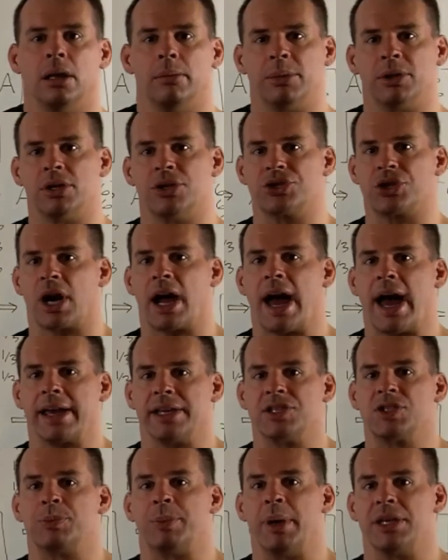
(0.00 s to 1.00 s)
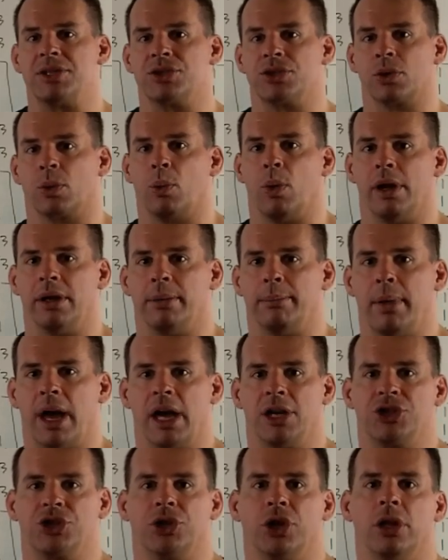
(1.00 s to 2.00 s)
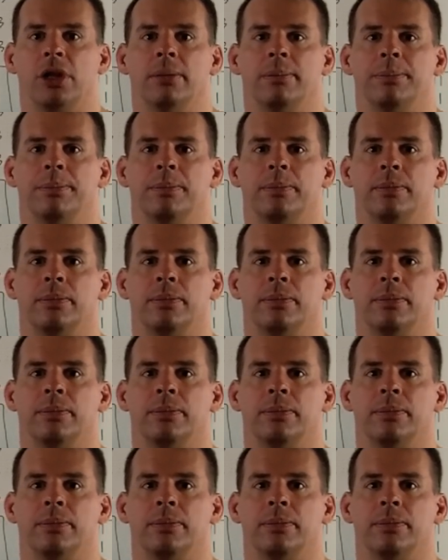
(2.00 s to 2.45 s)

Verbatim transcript: Because our eigenspaces are one-dimensional,